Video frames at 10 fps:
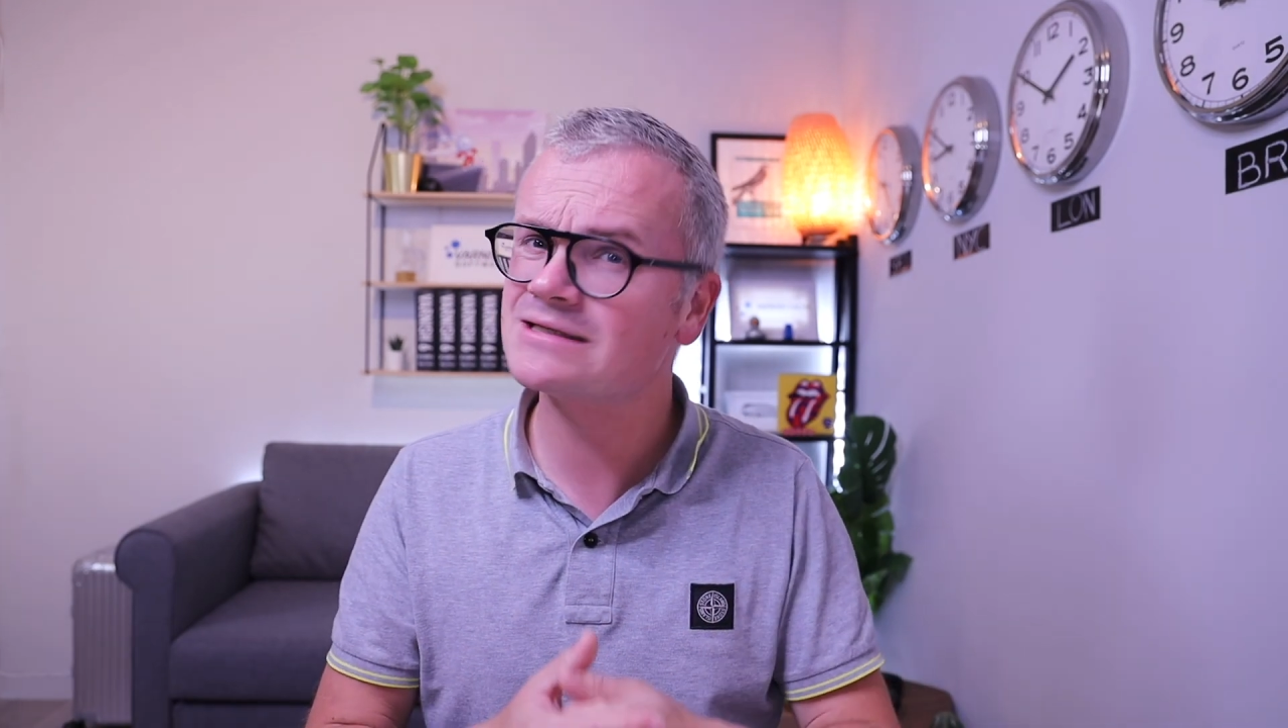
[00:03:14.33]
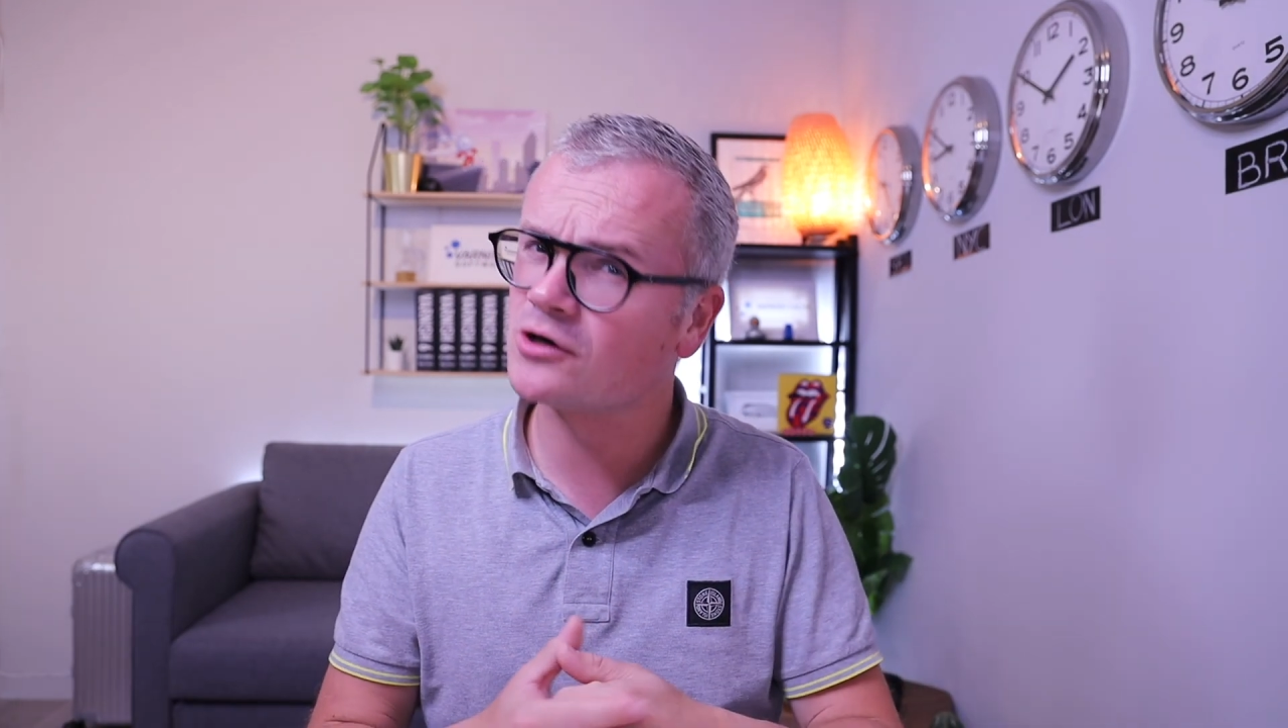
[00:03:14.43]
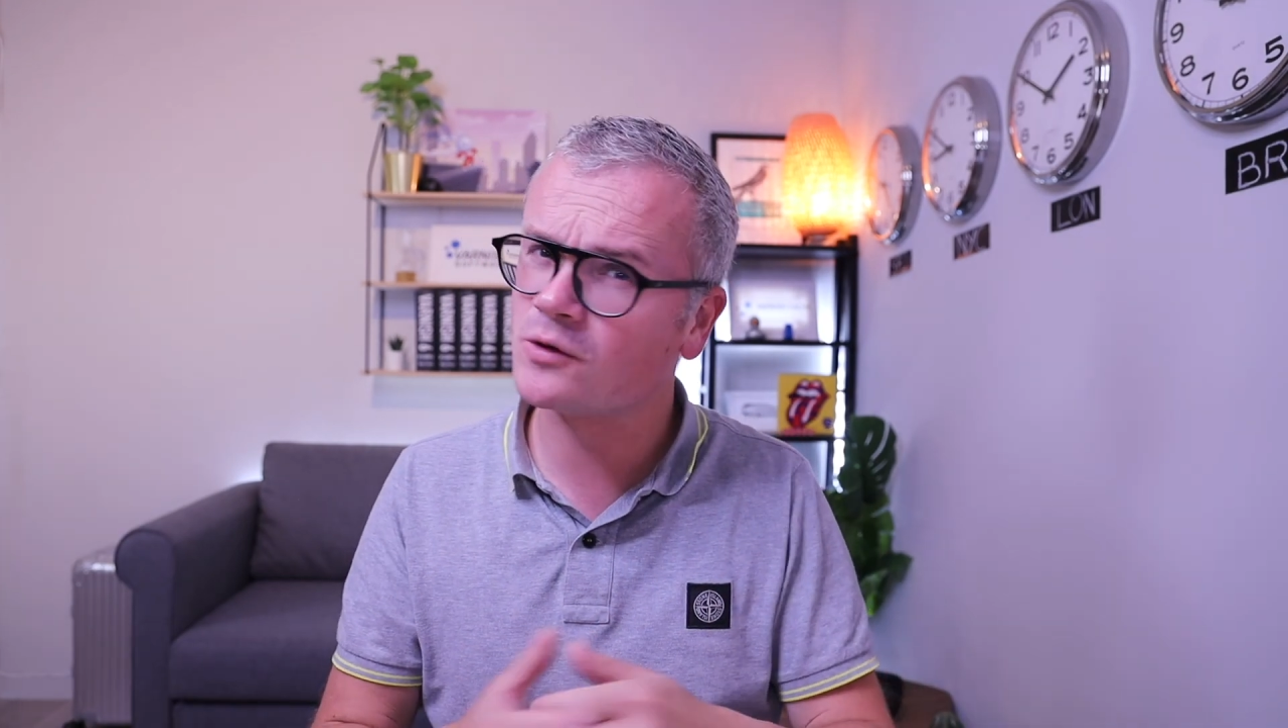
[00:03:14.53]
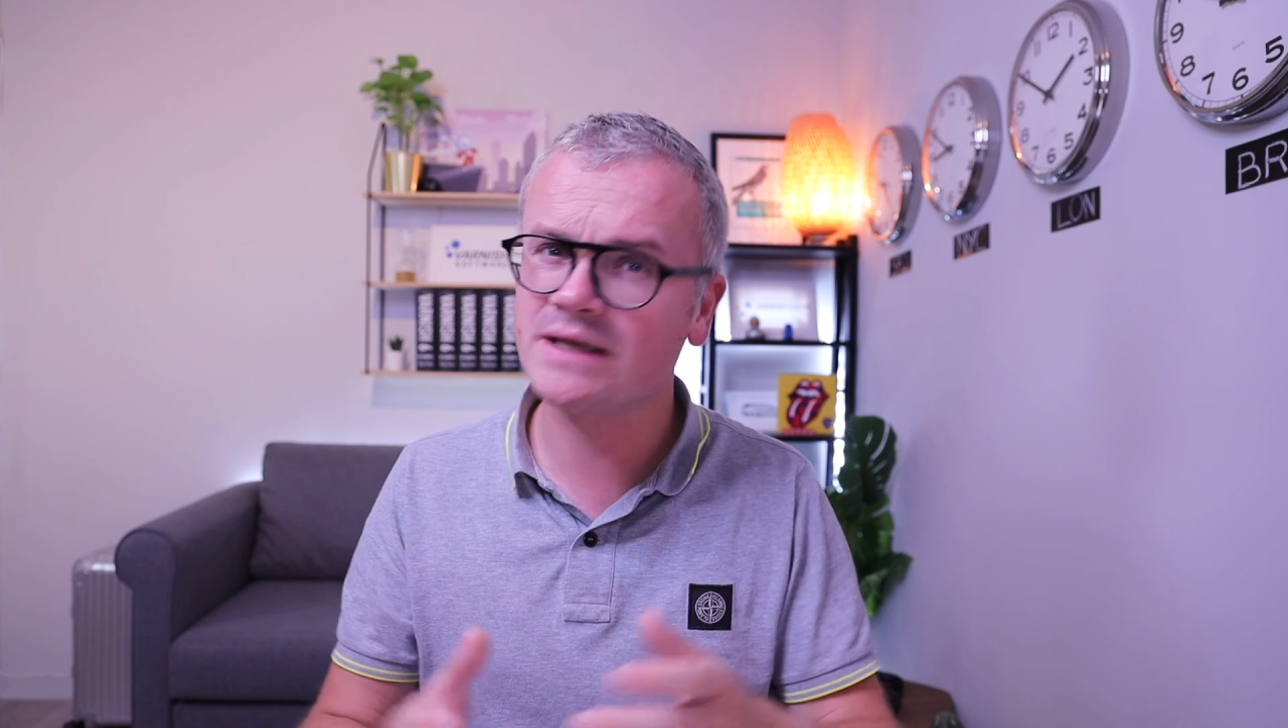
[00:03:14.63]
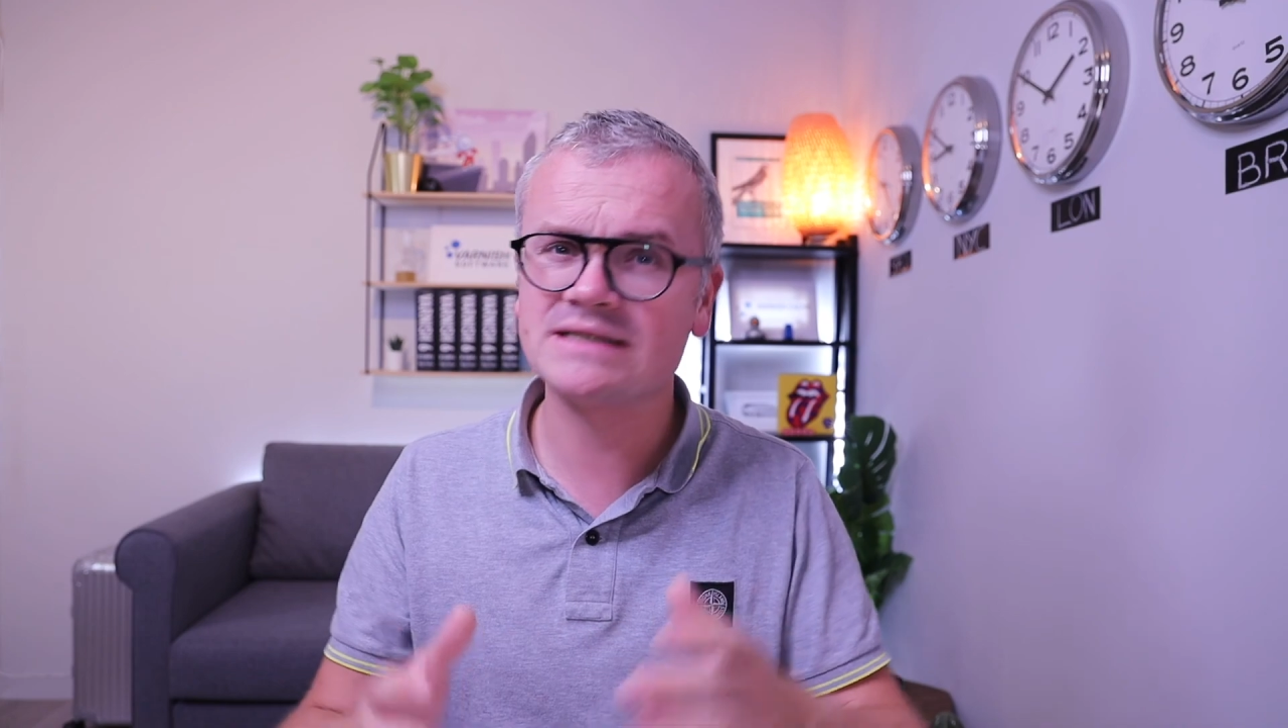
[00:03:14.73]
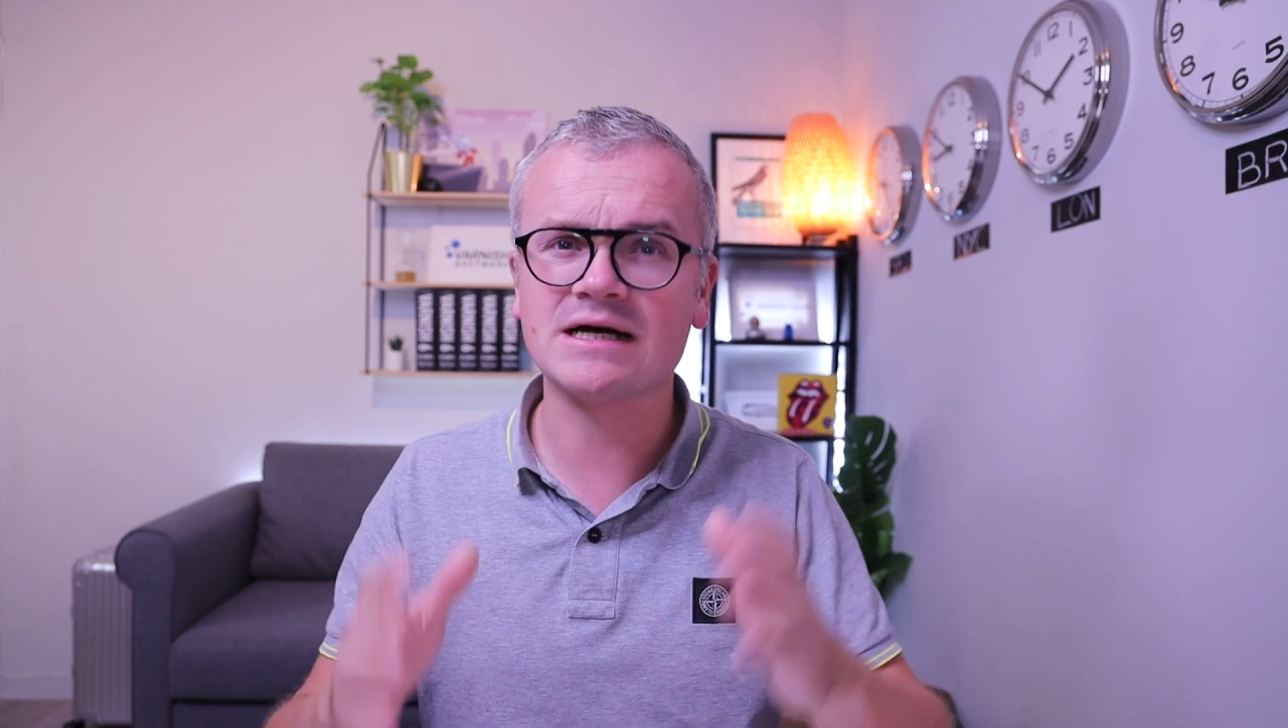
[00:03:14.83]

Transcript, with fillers: always,